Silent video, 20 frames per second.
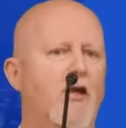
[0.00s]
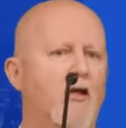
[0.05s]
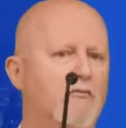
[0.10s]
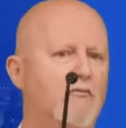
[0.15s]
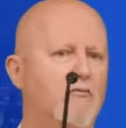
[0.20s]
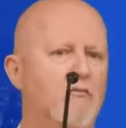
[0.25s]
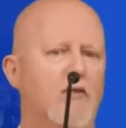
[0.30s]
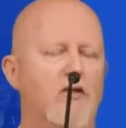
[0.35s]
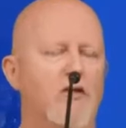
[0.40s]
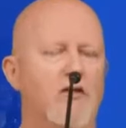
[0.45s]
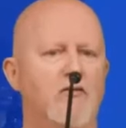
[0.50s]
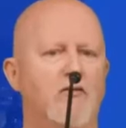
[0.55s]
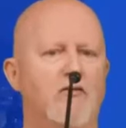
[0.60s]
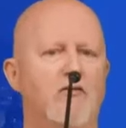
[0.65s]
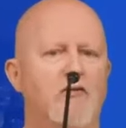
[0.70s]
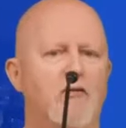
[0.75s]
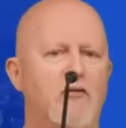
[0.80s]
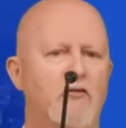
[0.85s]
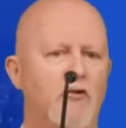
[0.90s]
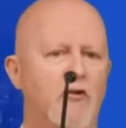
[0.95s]
I
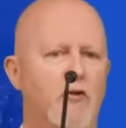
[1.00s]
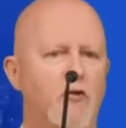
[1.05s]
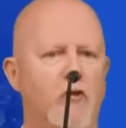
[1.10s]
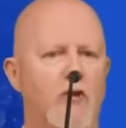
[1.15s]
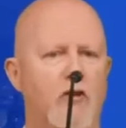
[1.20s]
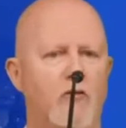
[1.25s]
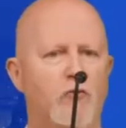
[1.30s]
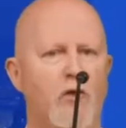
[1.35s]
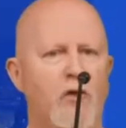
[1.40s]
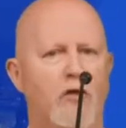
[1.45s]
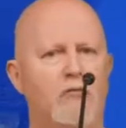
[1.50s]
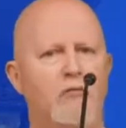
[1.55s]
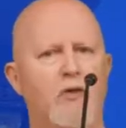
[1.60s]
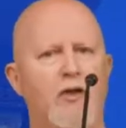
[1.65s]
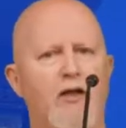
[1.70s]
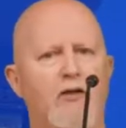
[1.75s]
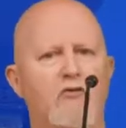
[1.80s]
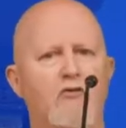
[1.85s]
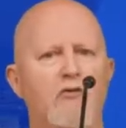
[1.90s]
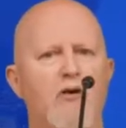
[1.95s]
would
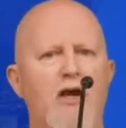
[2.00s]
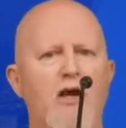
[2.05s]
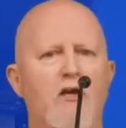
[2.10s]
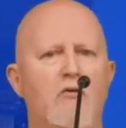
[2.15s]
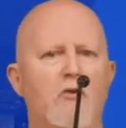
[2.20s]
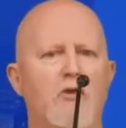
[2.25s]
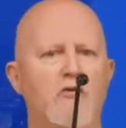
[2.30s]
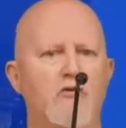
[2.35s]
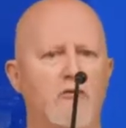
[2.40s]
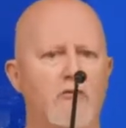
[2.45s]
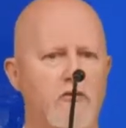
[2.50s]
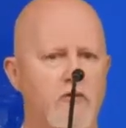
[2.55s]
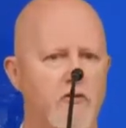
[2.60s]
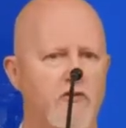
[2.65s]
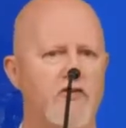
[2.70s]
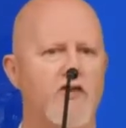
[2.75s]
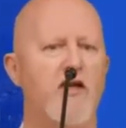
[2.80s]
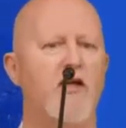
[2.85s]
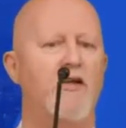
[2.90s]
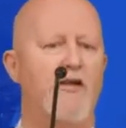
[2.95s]
like to add what you
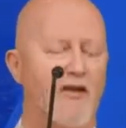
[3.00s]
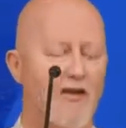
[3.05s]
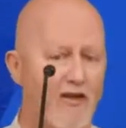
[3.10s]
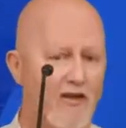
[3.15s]
said.